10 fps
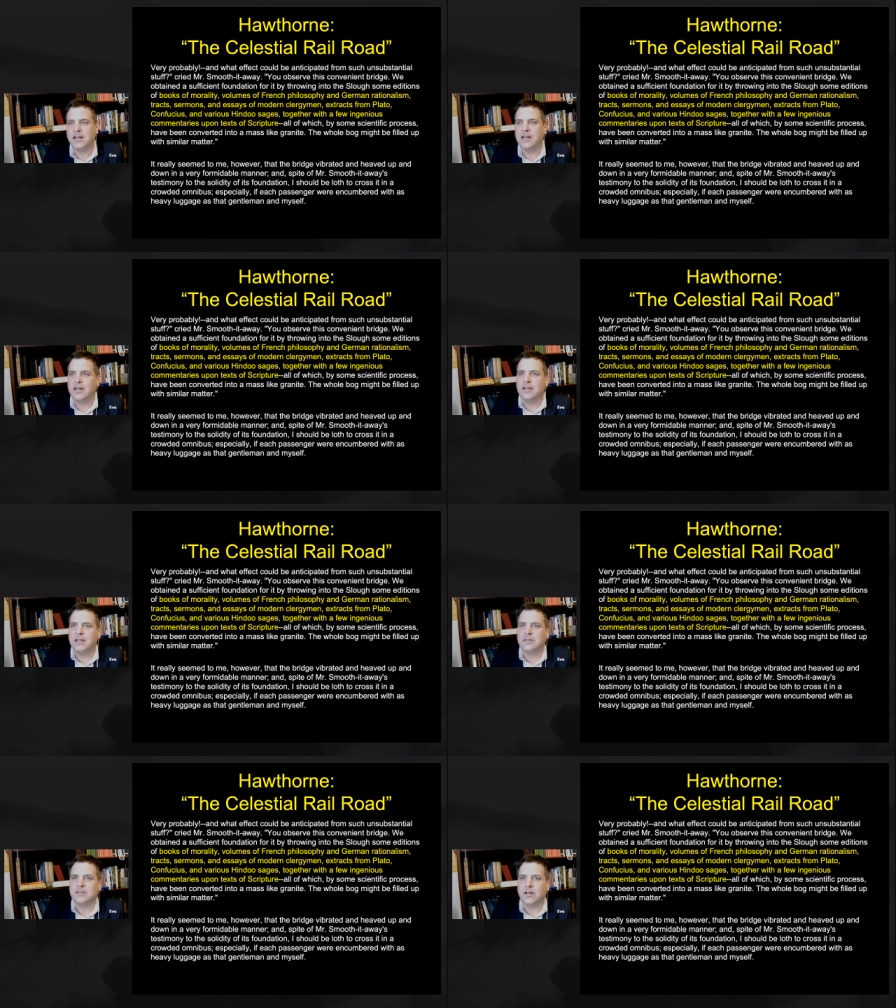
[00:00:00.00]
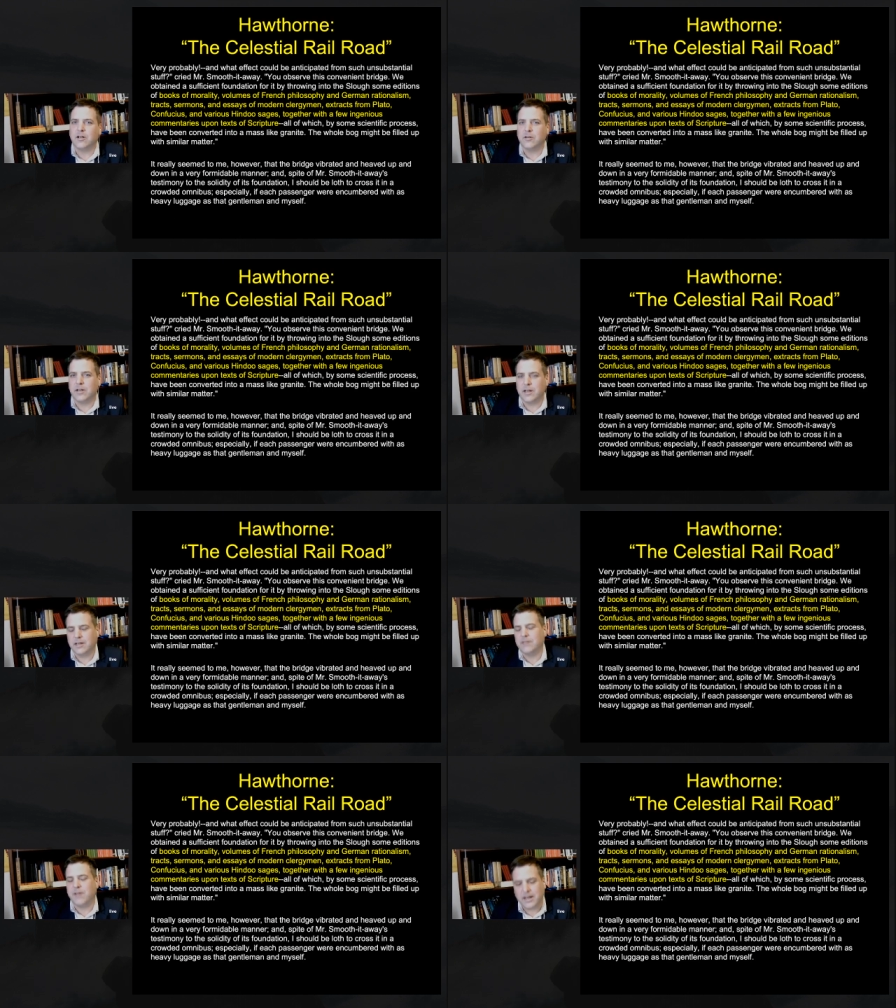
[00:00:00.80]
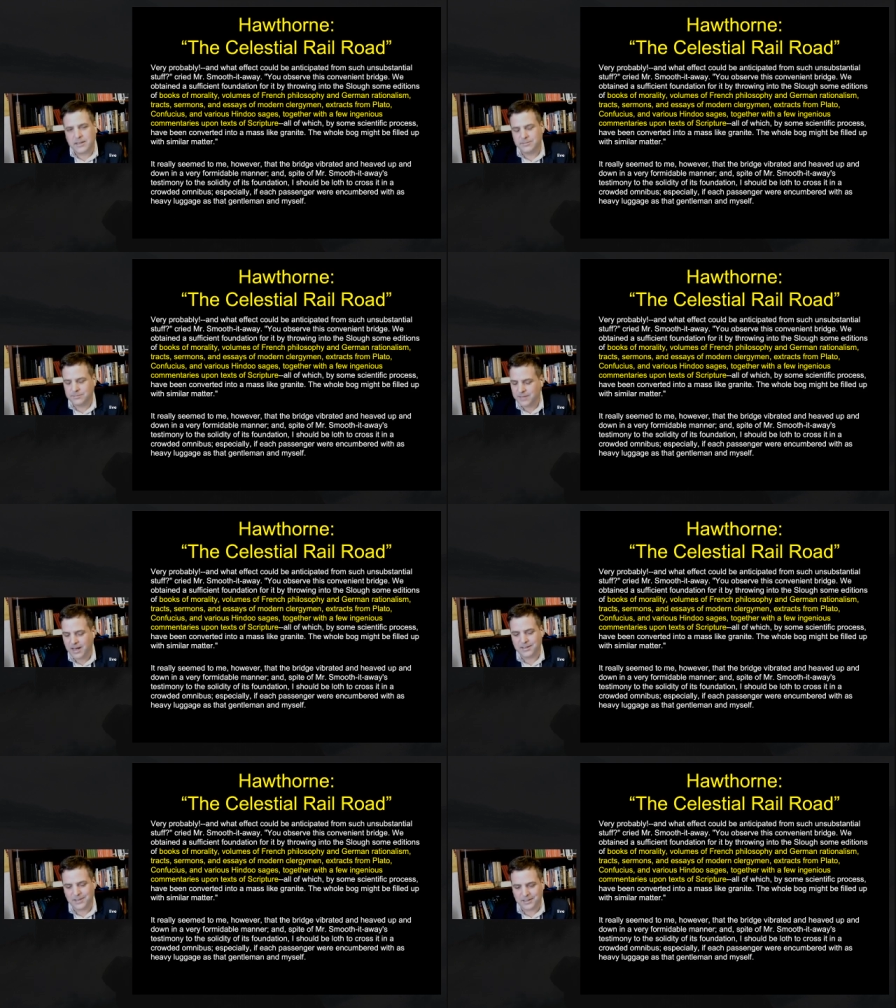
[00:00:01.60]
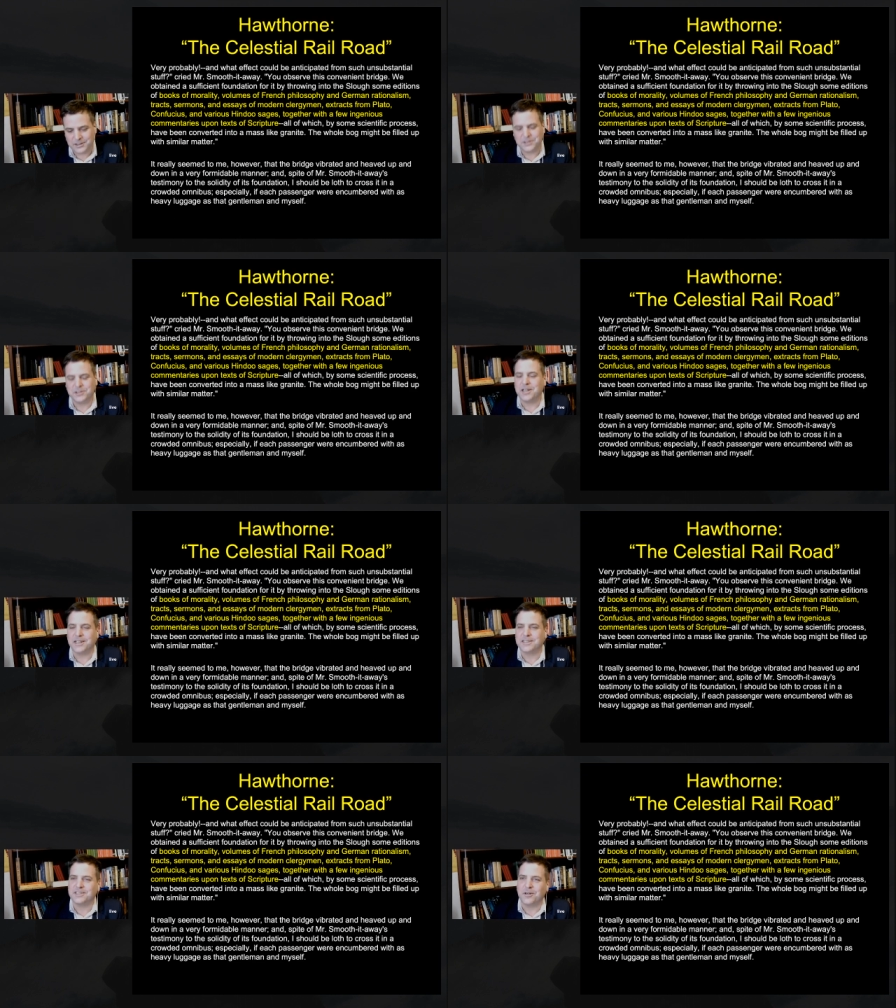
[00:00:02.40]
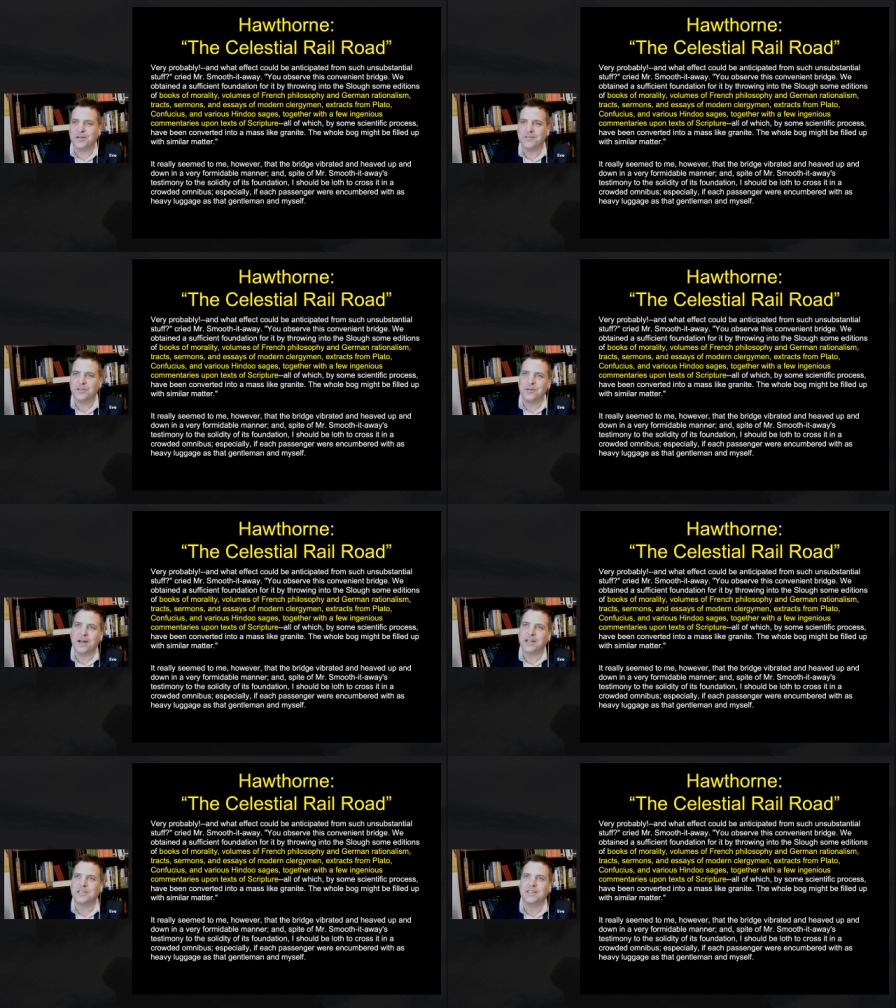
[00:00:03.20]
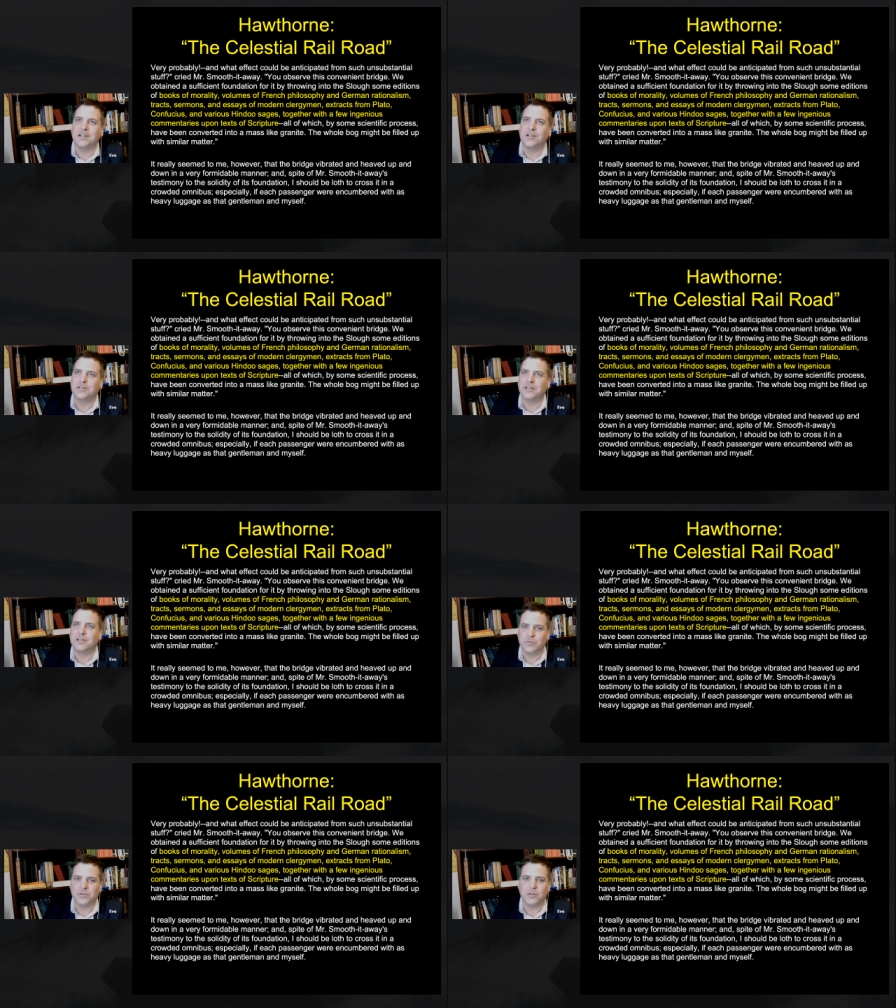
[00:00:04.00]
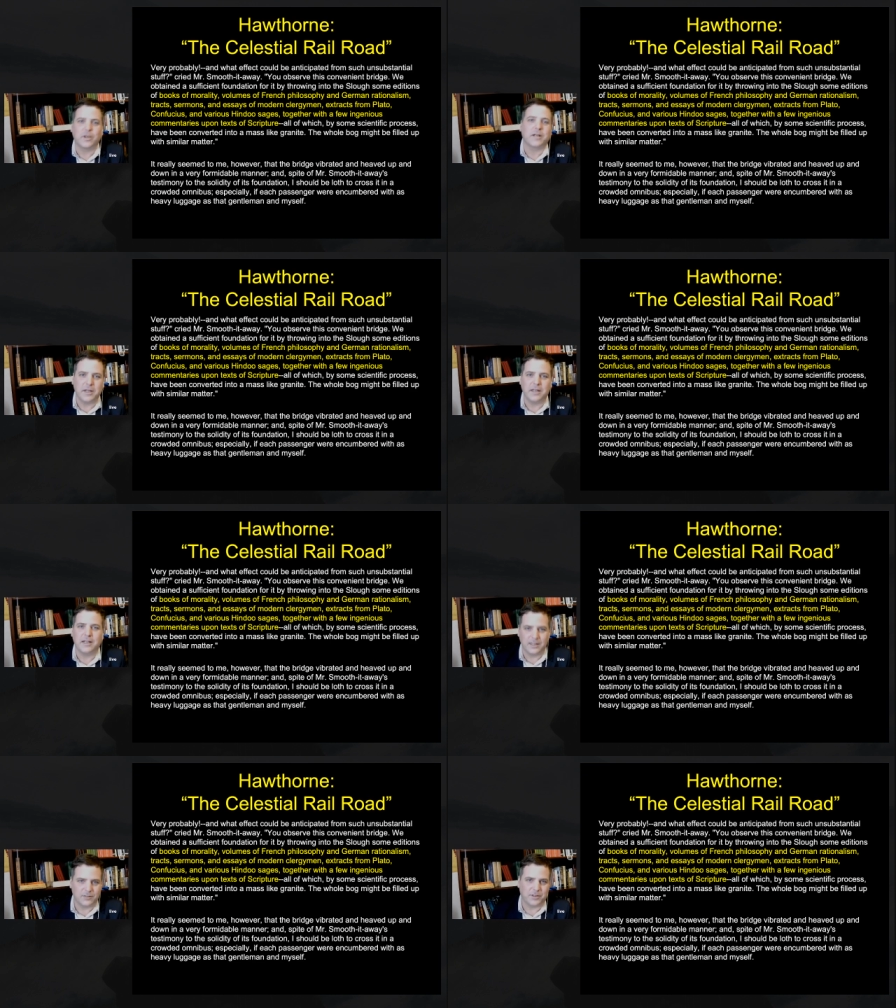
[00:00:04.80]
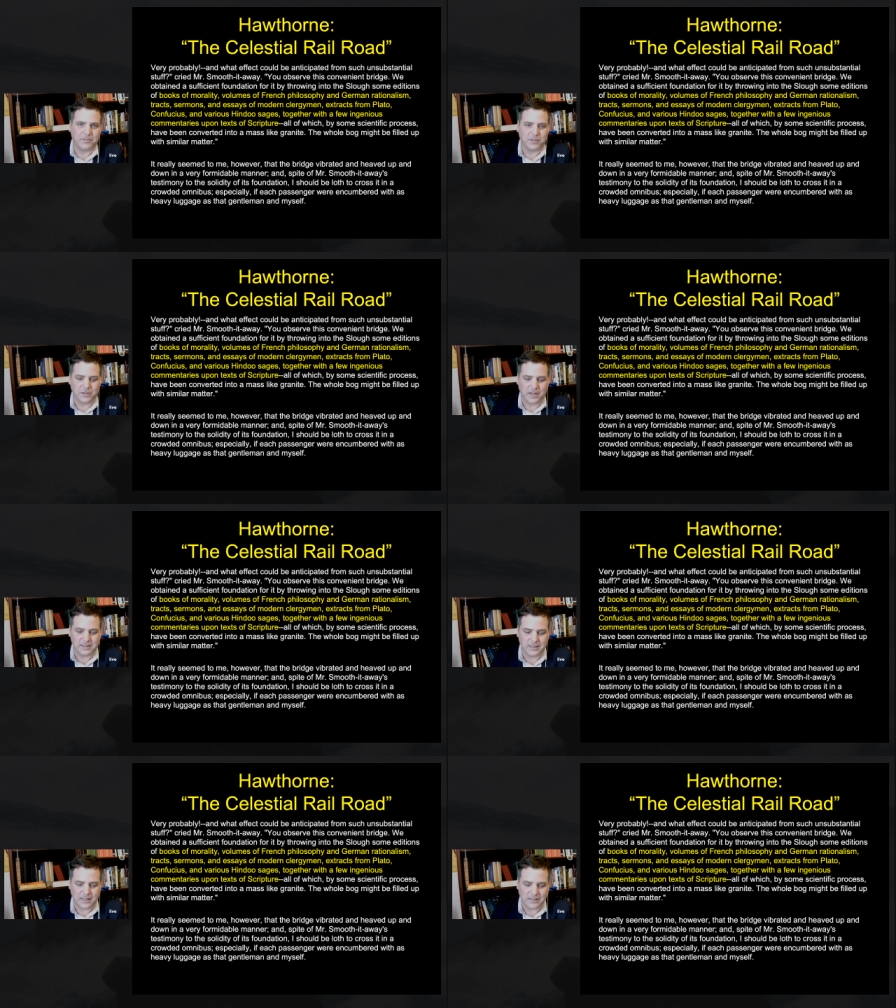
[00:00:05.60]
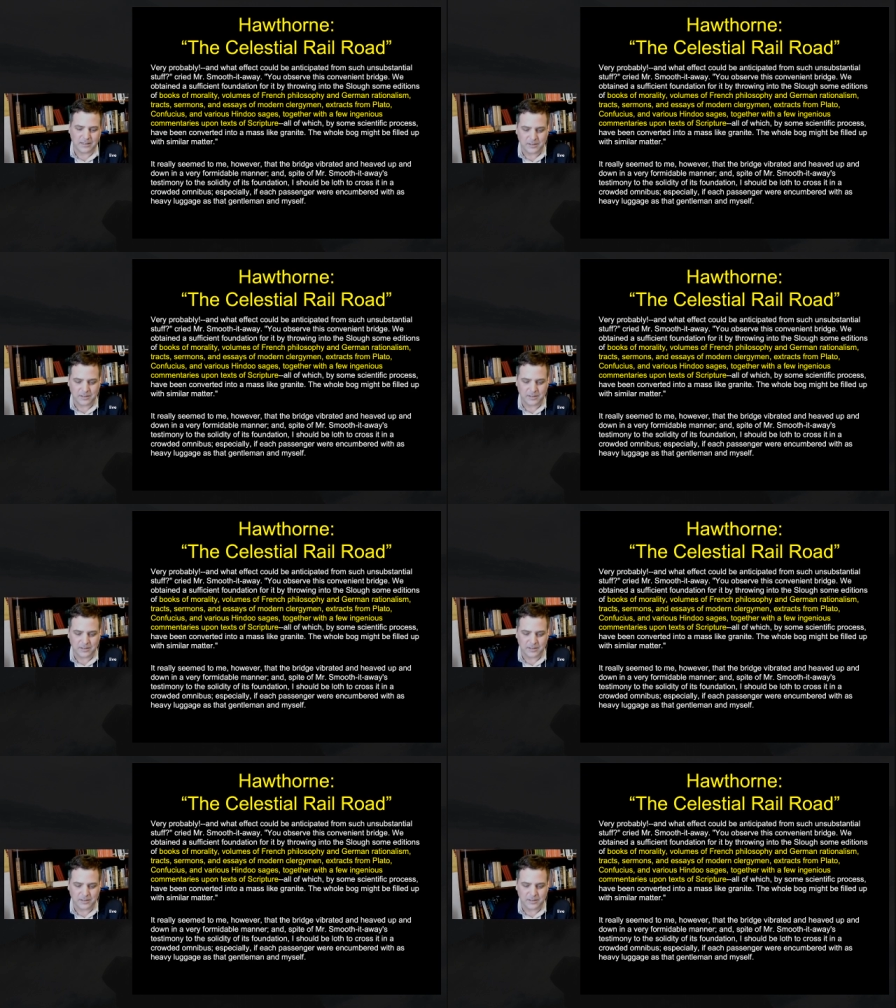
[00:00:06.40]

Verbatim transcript: So, in fact, I, I, just checked. So, if you actually go to the Wikipedia entry for transcendentalism,